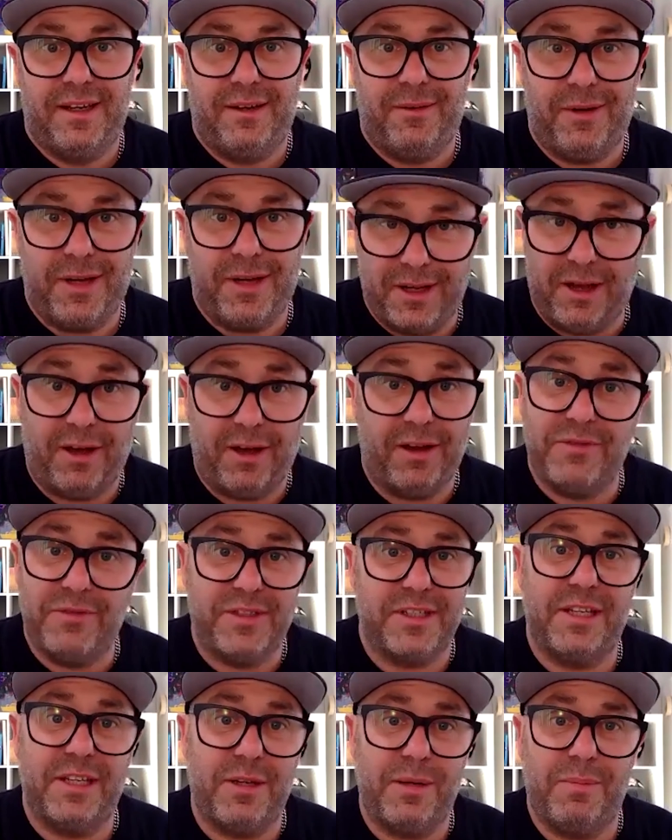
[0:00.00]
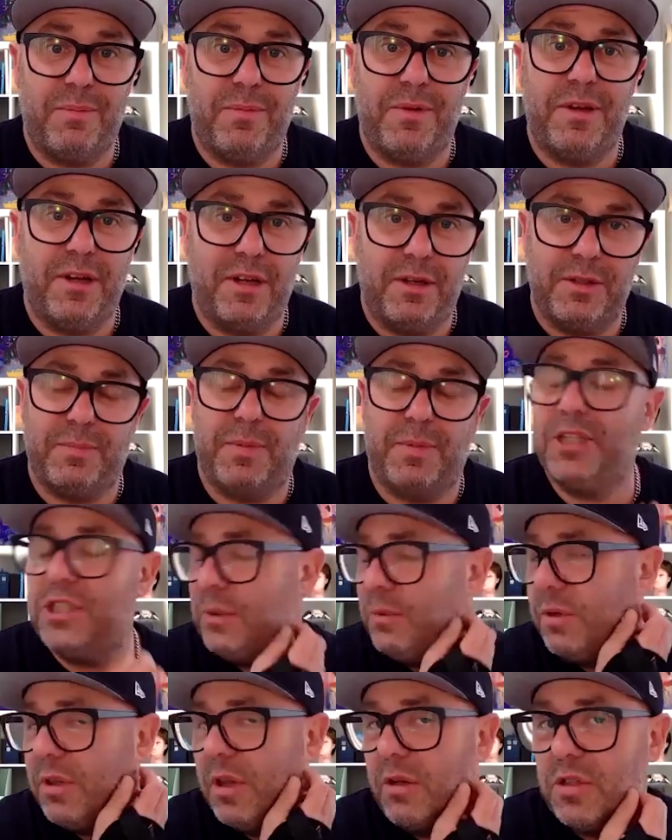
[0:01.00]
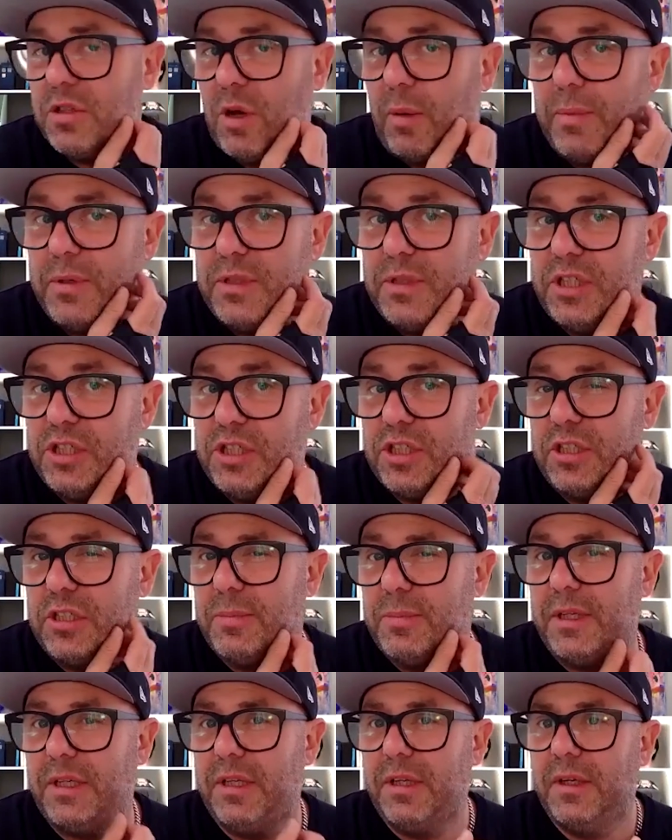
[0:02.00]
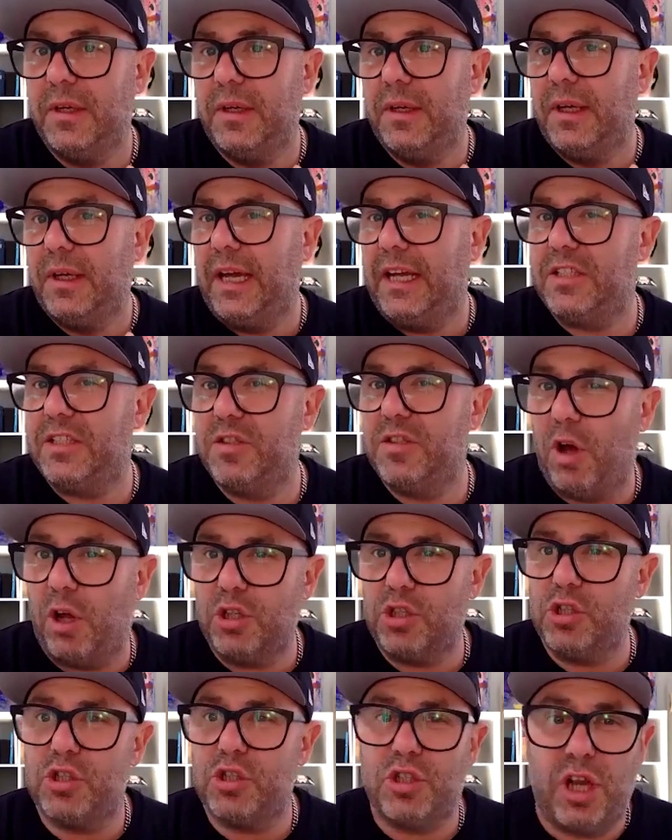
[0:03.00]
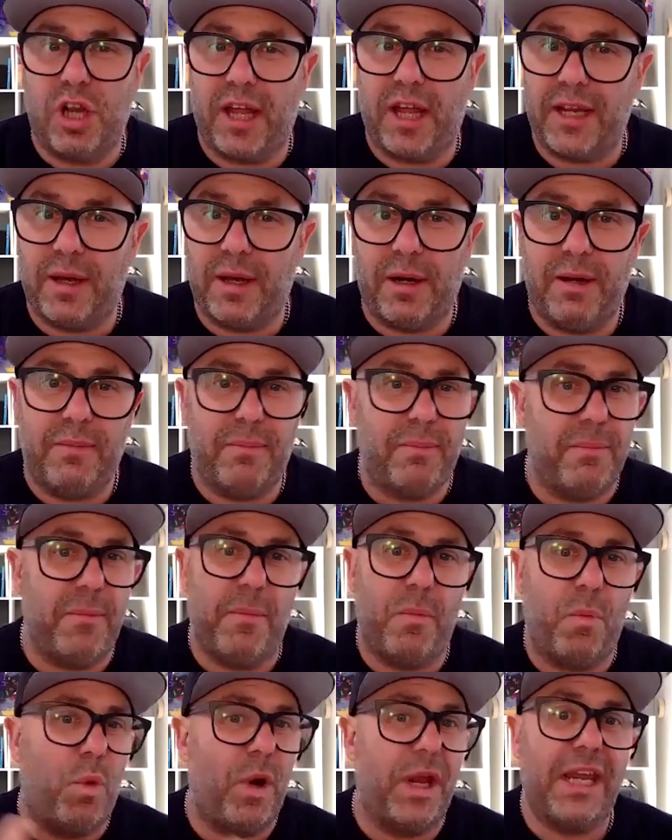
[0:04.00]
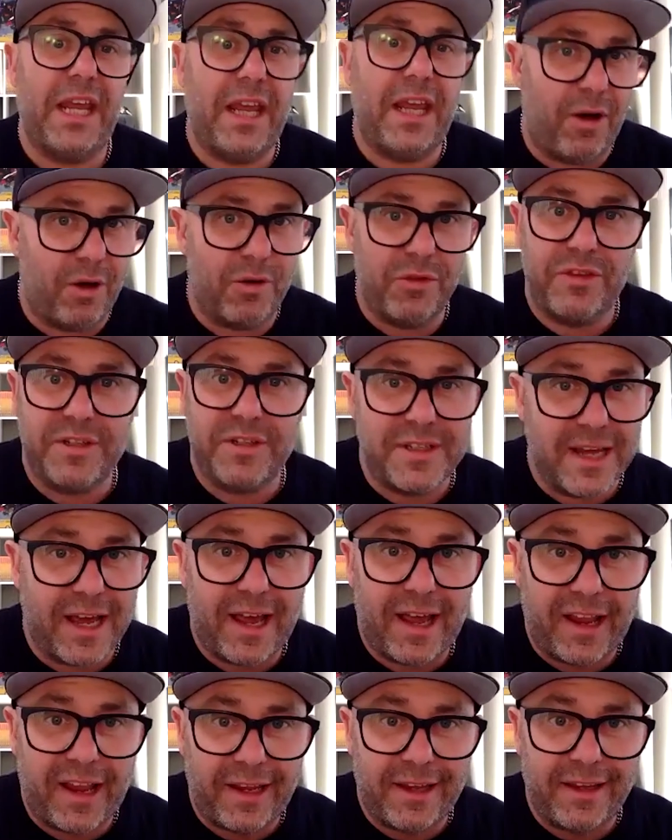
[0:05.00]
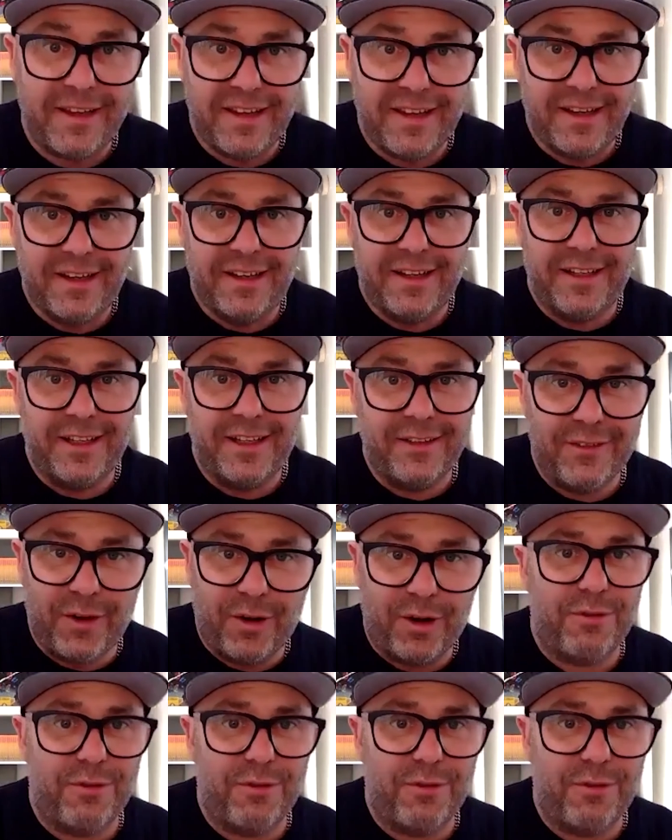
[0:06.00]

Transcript: And I've seen, you know, especially with those competitions. I mean, it's not just like a wing it on the day. You've got to